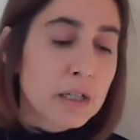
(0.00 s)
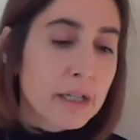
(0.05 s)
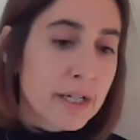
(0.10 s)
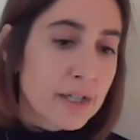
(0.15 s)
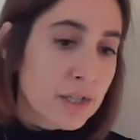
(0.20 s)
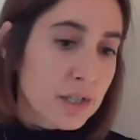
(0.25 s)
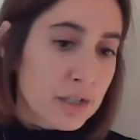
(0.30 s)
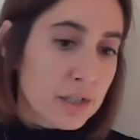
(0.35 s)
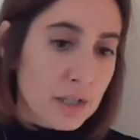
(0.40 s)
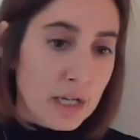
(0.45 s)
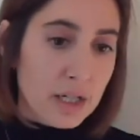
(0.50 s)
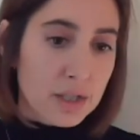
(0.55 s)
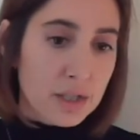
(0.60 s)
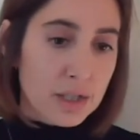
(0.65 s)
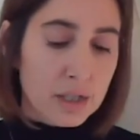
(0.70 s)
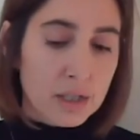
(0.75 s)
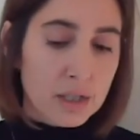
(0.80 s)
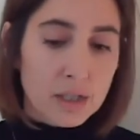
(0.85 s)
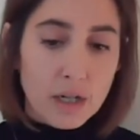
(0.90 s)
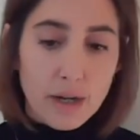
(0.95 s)

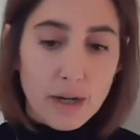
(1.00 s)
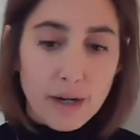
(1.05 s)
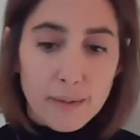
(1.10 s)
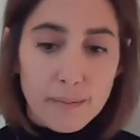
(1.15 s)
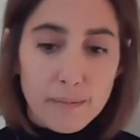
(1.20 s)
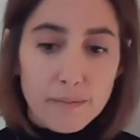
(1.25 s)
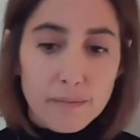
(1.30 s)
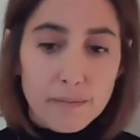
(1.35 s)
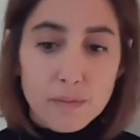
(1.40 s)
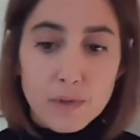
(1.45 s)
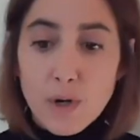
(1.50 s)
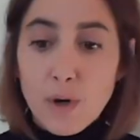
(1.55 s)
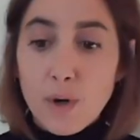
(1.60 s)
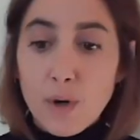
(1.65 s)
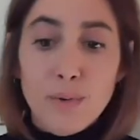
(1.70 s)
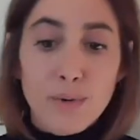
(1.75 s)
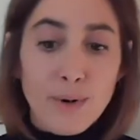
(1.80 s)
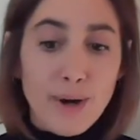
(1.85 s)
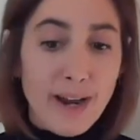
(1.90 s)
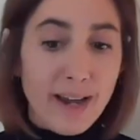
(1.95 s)
legislation? No
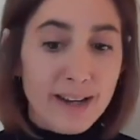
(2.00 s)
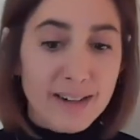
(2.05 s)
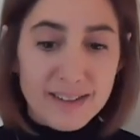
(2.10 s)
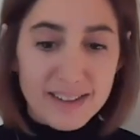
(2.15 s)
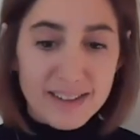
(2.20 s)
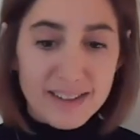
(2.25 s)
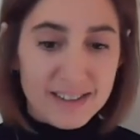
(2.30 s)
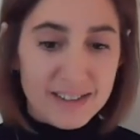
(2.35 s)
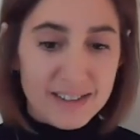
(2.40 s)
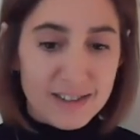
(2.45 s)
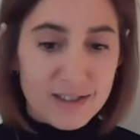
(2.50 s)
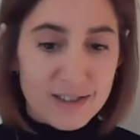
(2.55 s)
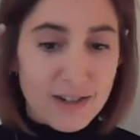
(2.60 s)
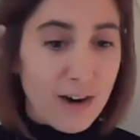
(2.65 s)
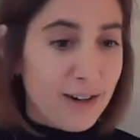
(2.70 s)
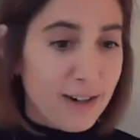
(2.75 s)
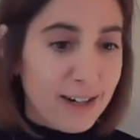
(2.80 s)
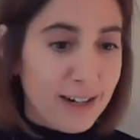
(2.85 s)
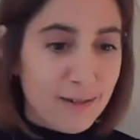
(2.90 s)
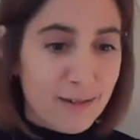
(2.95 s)
brand is
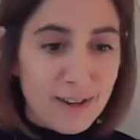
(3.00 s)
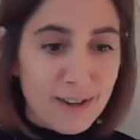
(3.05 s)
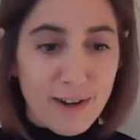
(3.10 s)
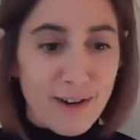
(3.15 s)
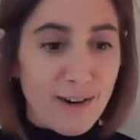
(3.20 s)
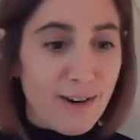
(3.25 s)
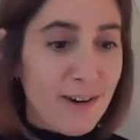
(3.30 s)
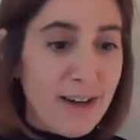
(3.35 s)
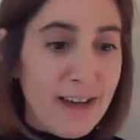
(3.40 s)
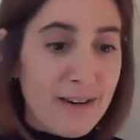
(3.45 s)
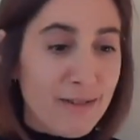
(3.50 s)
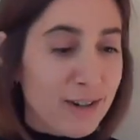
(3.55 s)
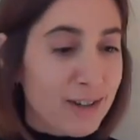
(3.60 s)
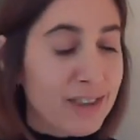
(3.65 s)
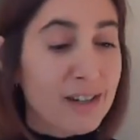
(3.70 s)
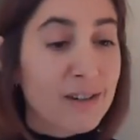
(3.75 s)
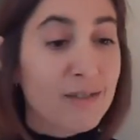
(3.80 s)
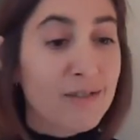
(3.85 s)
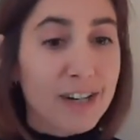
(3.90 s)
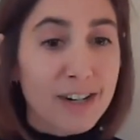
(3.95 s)
starting with
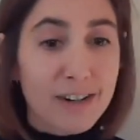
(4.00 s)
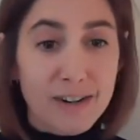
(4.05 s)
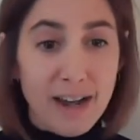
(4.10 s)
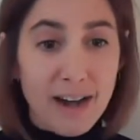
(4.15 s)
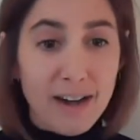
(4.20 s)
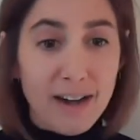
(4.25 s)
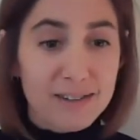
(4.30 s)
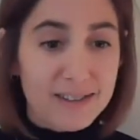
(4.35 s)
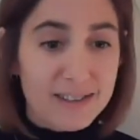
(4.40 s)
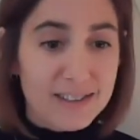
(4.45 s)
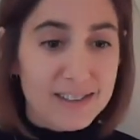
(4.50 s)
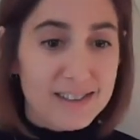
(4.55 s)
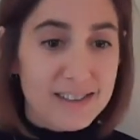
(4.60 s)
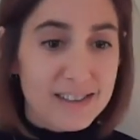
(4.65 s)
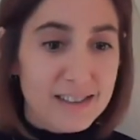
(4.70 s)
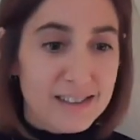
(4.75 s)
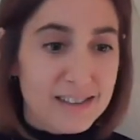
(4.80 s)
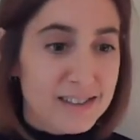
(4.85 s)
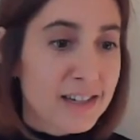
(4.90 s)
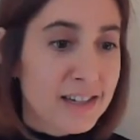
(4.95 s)
everything figured out. This
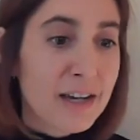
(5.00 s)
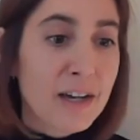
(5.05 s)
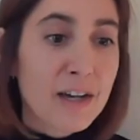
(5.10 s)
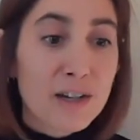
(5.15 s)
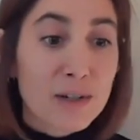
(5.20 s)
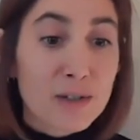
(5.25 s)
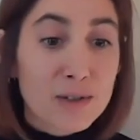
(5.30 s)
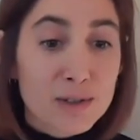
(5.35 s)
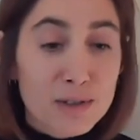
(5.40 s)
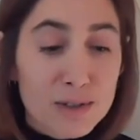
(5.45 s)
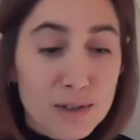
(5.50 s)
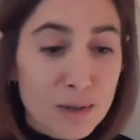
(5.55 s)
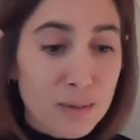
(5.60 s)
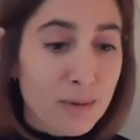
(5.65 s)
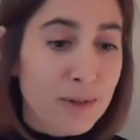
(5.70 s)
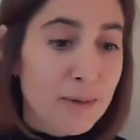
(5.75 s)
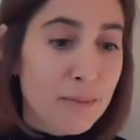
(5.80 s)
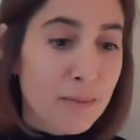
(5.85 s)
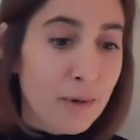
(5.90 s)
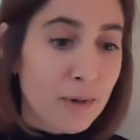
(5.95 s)
is super
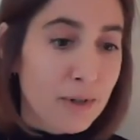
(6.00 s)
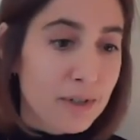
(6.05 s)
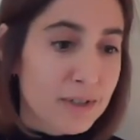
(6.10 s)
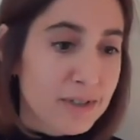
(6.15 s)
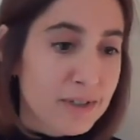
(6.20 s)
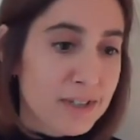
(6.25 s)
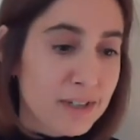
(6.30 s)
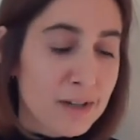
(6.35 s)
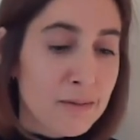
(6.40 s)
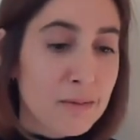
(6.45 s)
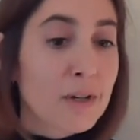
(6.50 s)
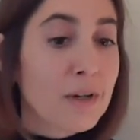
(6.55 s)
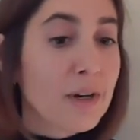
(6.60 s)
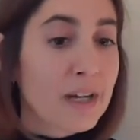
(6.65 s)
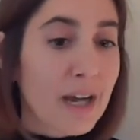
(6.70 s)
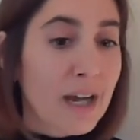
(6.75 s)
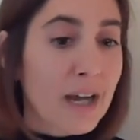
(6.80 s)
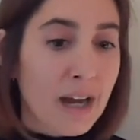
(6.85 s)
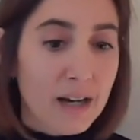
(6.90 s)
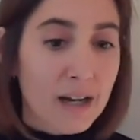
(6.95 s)
important to
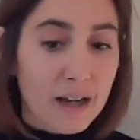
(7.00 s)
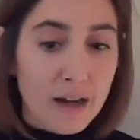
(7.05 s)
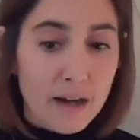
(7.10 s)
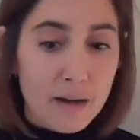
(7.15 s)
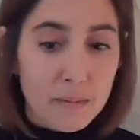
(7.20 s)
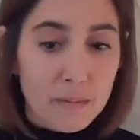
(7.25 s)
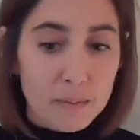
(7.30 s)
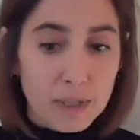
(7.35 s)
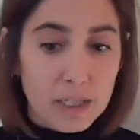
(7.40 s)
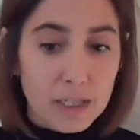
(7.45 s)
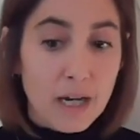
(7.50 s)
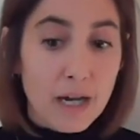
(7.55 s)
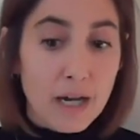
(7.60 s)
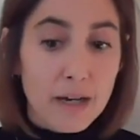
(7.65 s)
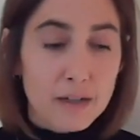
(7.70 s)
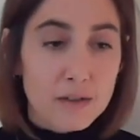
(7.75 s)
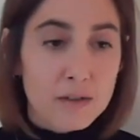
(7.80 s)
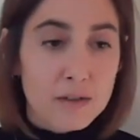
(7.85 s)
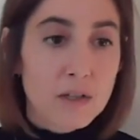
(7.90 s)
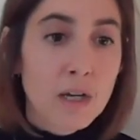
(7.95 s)
communicate,
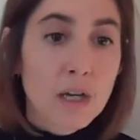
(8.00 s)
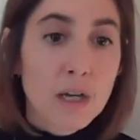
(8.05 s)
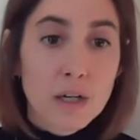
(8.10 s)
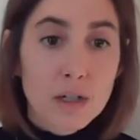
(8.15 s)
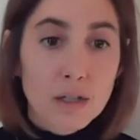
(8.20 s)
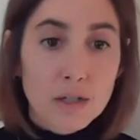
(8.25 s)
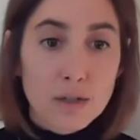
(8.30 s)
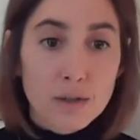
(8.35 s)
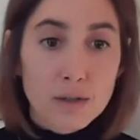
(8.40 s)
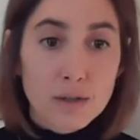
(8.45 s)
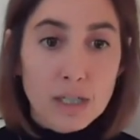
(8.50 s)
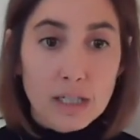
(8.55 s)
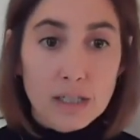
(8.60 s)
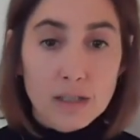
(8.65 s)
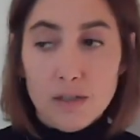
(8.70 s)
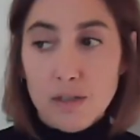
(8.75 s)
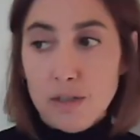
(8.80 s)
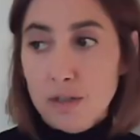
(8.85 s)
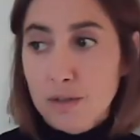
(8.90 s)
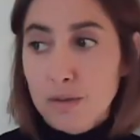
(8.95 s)
because you need
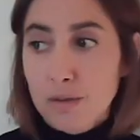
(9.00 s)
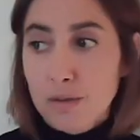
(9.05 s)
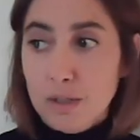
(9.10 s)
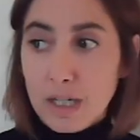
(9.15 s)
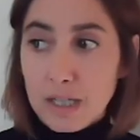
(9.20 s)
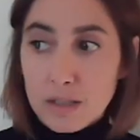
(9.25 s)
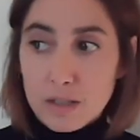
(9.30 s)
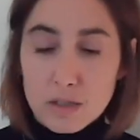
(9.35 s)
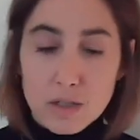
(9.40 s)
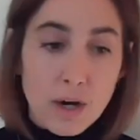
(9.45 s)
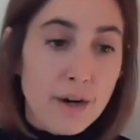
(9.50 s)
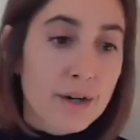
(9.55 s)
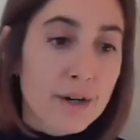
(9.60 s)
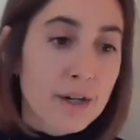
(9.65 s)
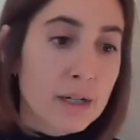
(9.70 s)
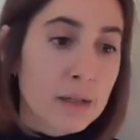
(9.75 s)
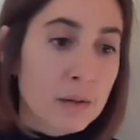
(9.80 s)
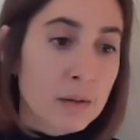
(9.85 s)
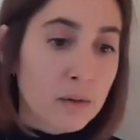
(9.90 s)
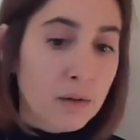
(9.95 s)
to get
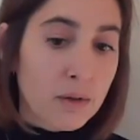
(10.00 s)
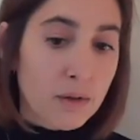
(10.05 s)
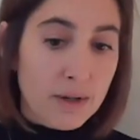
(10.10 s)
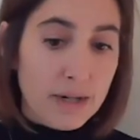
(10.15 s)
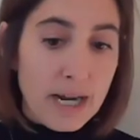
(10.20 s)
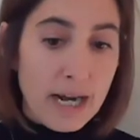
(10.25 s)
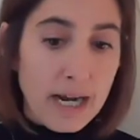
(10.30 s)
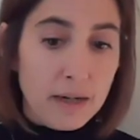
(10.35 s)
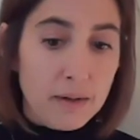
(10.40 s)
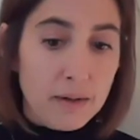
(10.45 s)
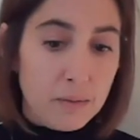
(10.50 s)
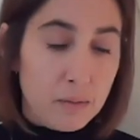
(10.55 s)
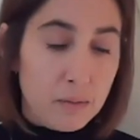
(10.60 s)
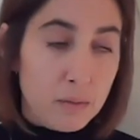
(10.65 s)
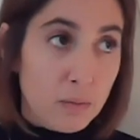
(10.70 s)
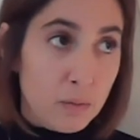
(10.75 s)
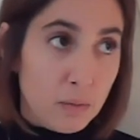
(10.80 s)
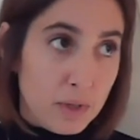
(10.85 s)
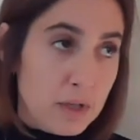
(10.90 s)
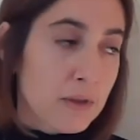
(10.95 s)
started, create
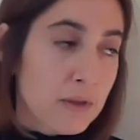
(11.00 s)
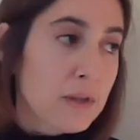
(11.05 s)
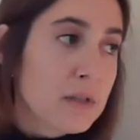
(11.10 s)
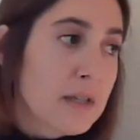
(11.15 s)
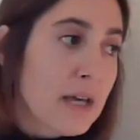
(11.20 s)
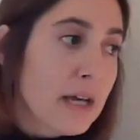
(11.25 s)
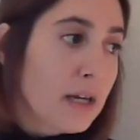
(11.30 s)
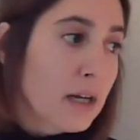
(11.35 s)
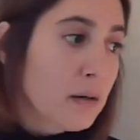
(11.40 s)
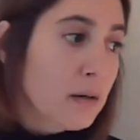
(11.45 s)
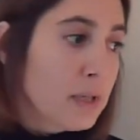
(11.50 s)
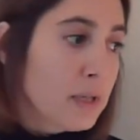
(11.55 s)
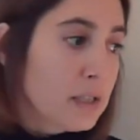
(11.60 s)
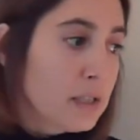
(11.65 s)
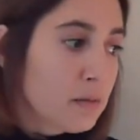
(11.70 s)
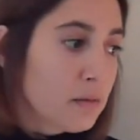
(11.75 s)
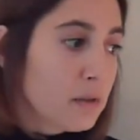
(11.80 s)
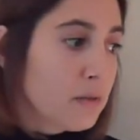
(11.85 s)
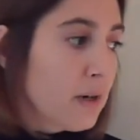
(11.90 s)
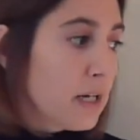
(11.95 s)
the second piece
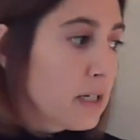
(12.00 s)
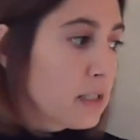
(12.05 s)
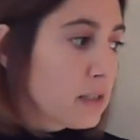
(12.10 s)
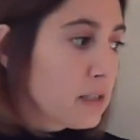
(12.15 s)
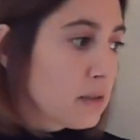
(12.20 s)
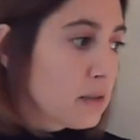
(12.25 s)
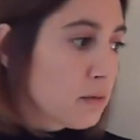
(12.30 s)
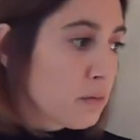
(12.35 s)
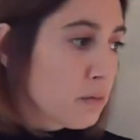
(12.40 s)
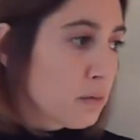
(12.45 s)
of advice